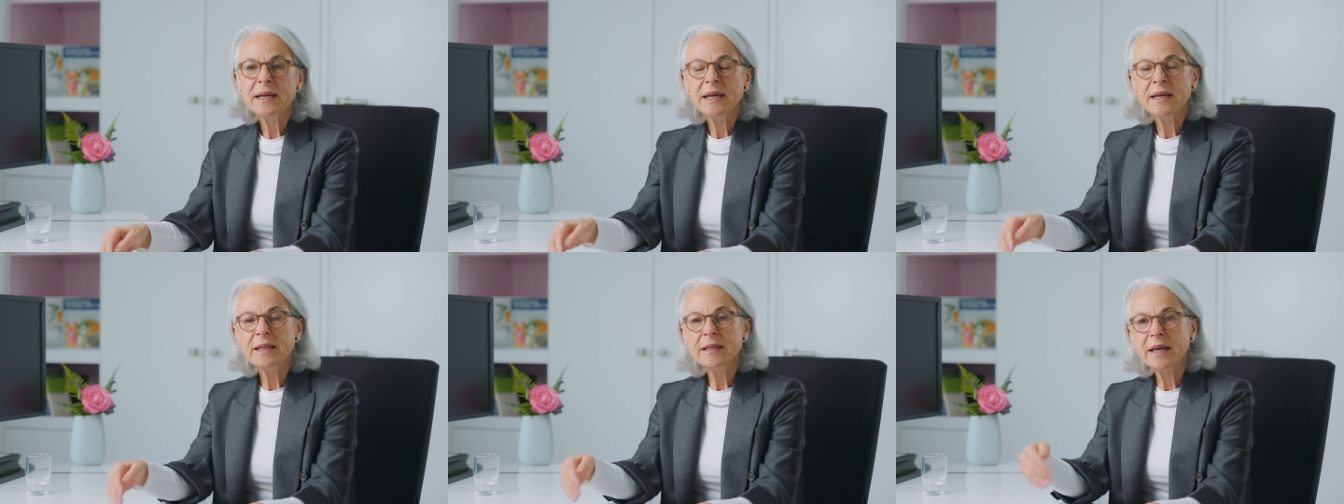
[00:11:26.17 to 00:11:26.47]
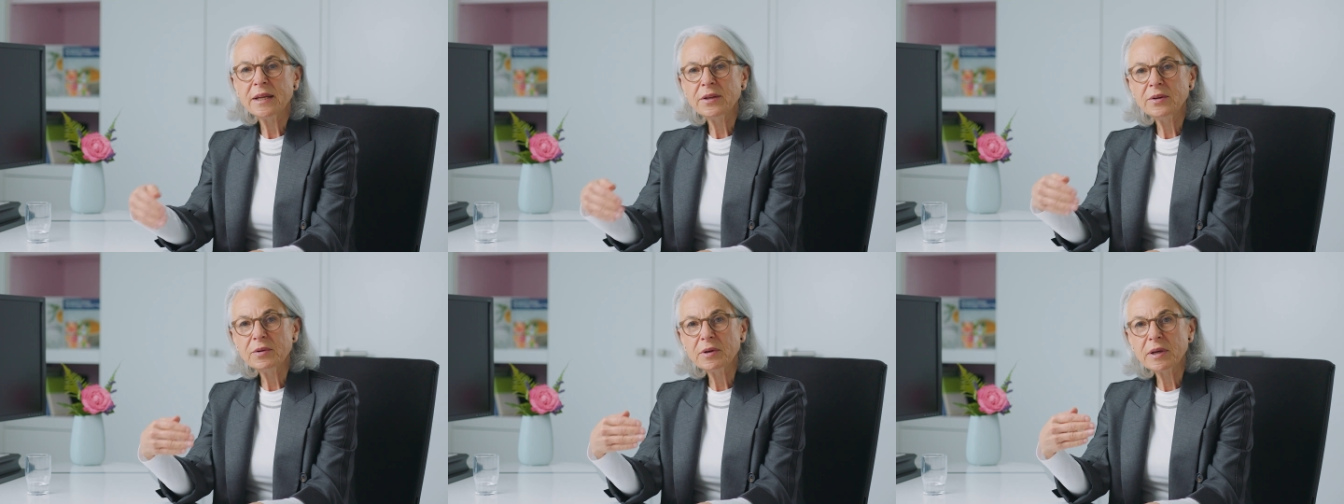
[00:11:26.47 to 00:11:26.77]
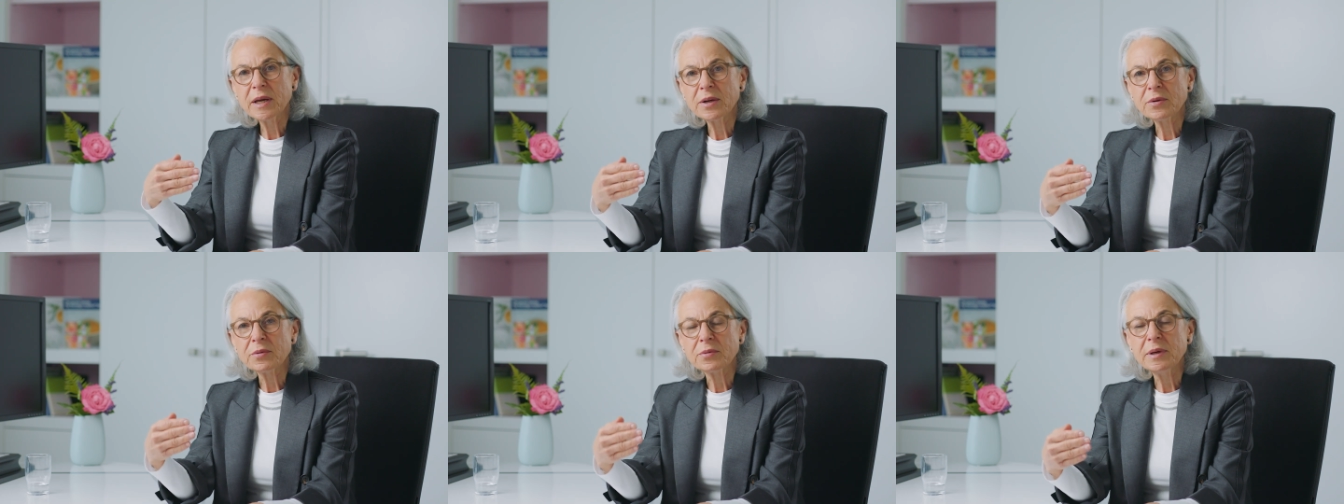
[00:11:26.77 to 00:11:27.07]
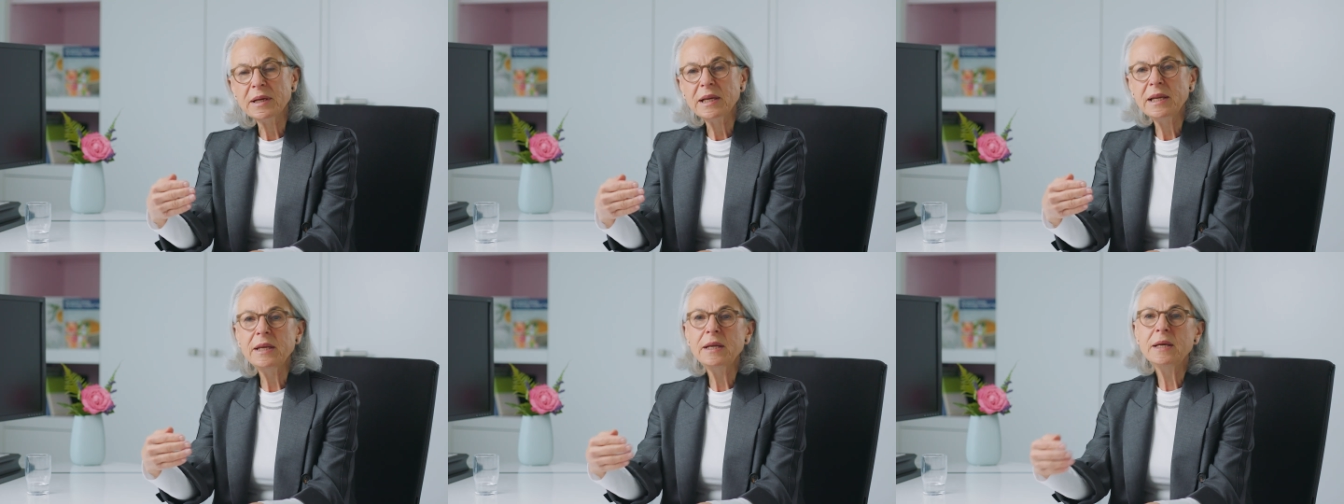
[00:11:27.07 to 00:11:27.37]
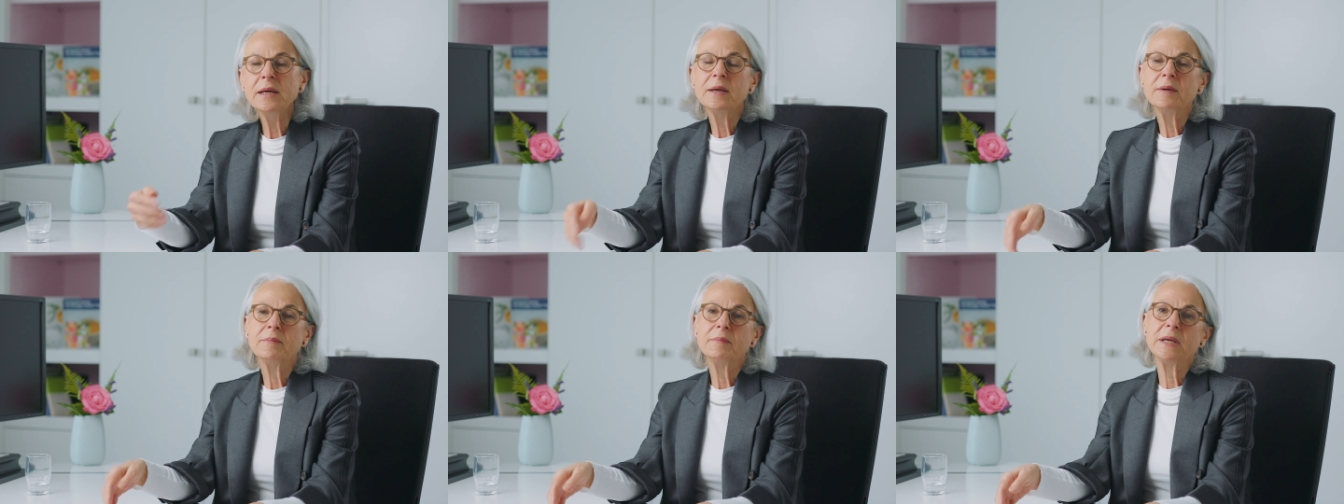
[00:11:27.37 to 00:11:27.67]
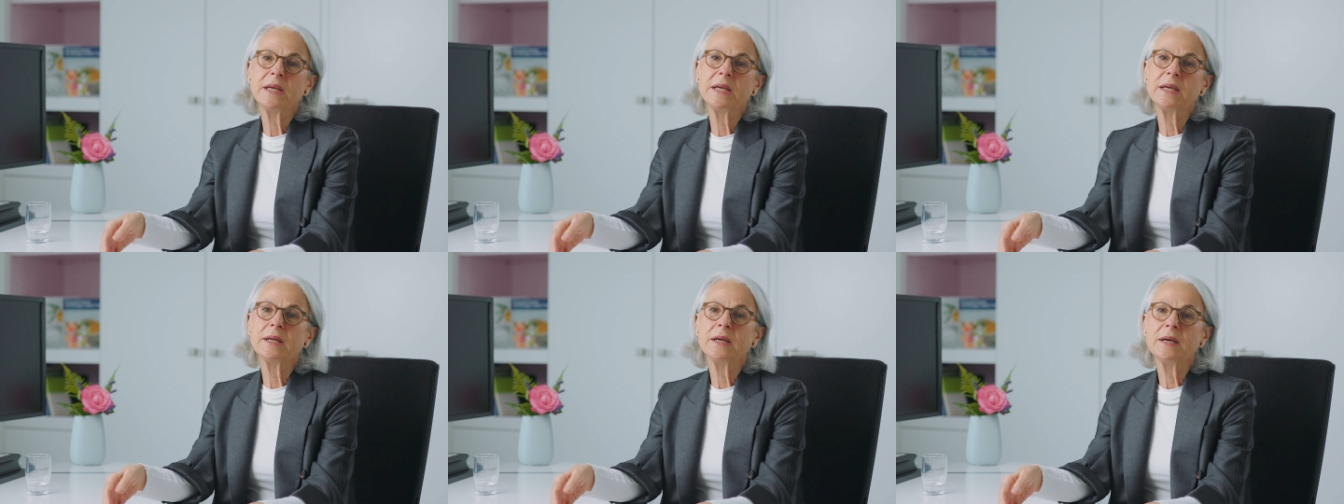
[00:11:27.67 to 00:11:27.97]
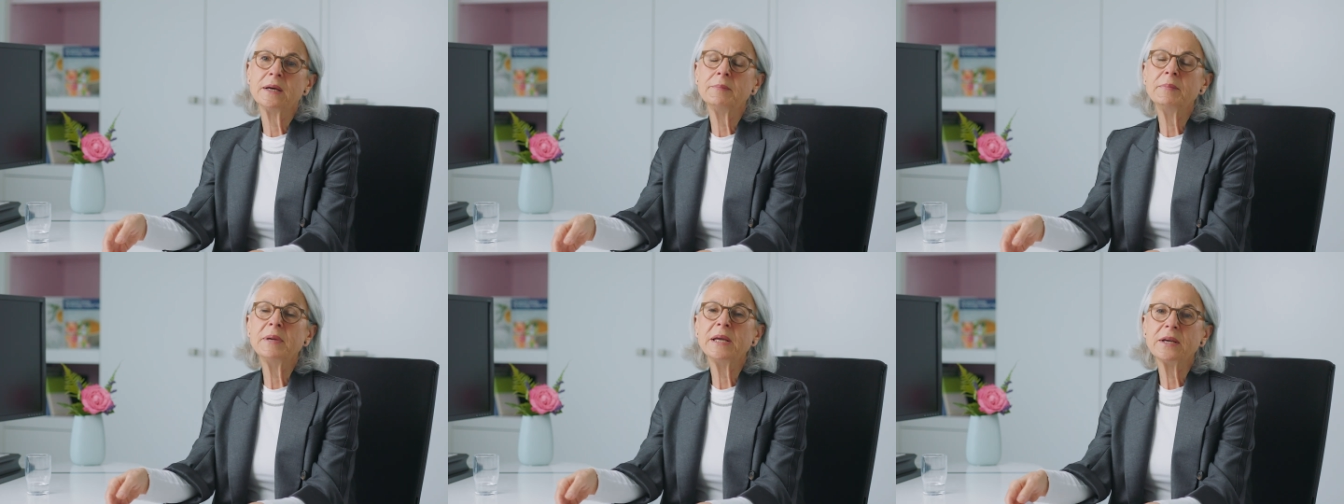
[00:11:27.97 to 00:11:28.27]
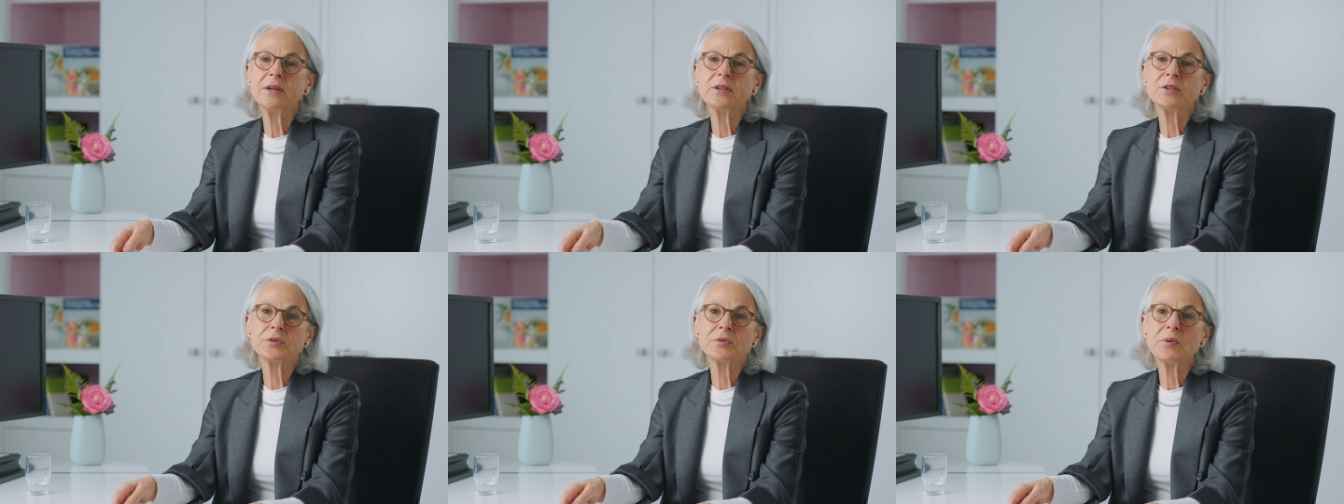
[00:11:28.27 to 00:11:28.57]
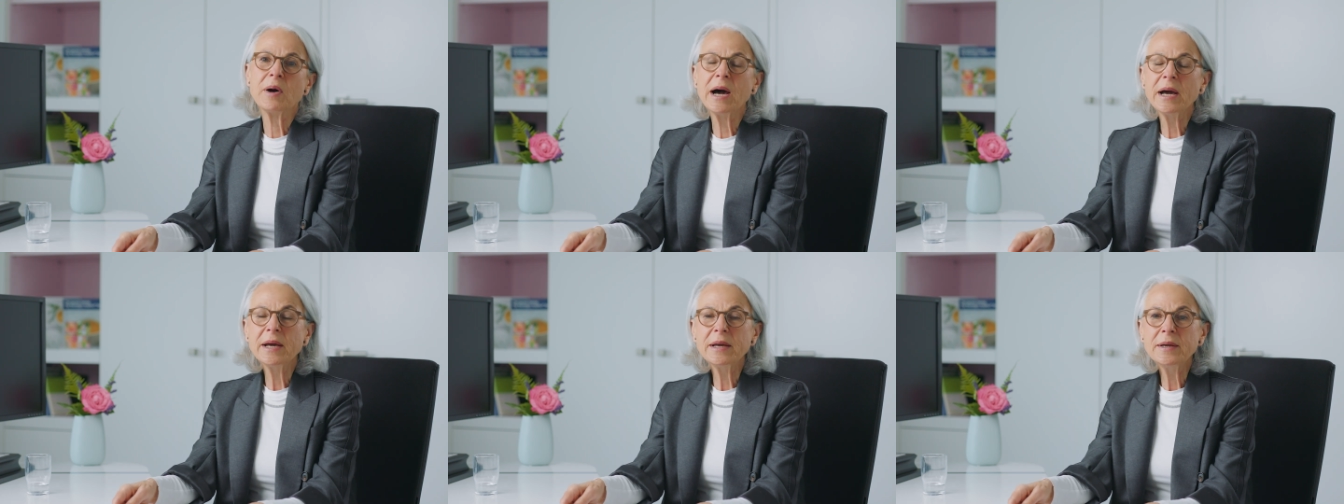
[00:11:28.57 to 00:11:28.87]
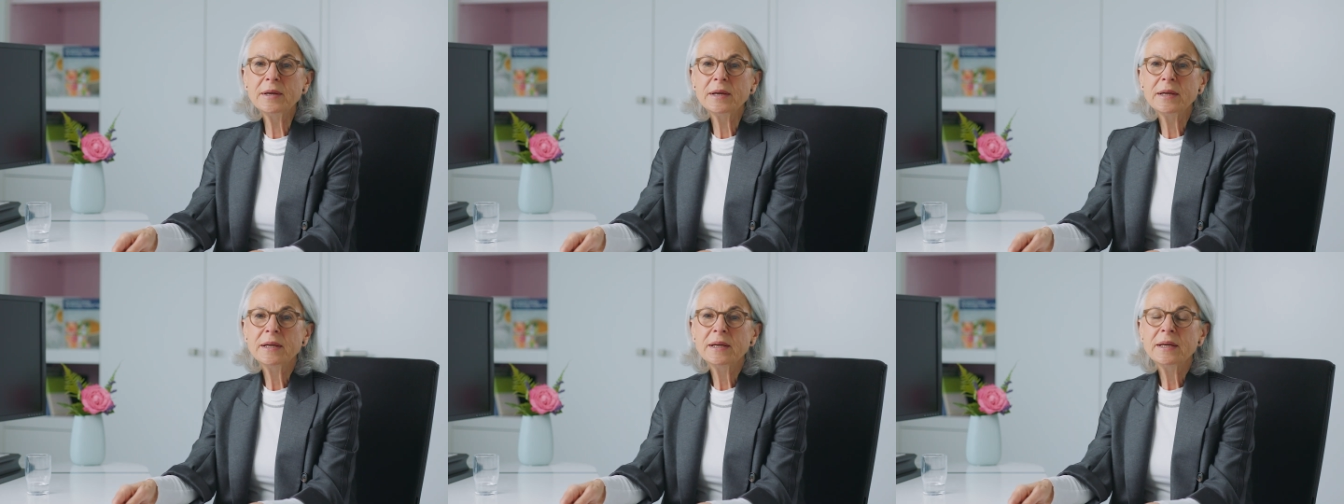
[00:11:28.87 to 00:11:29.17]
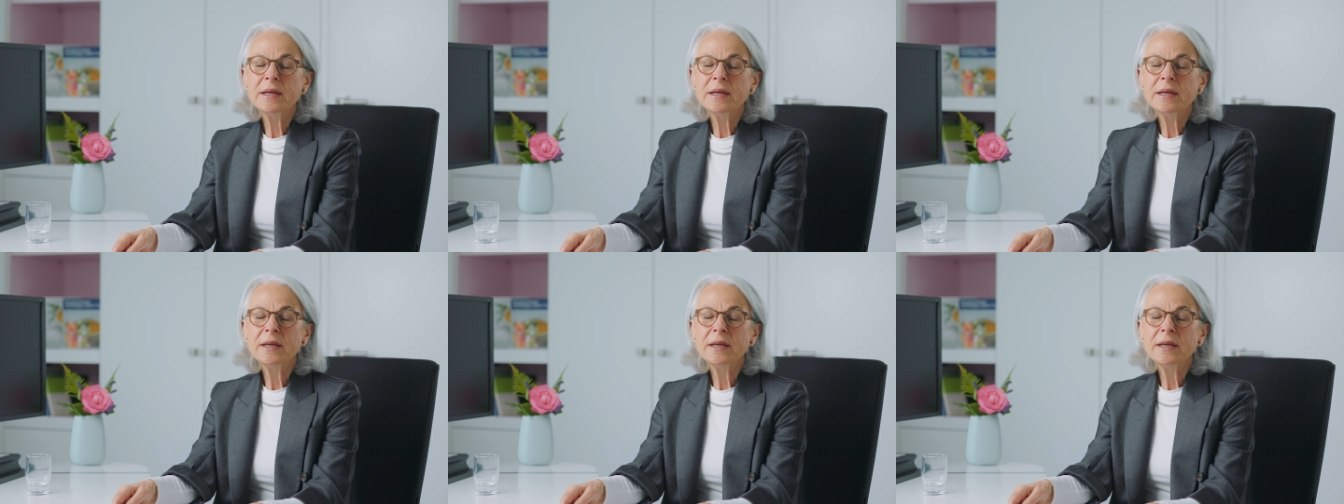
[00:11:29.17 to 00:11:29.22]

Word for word: and then you can really make it uh, make a try,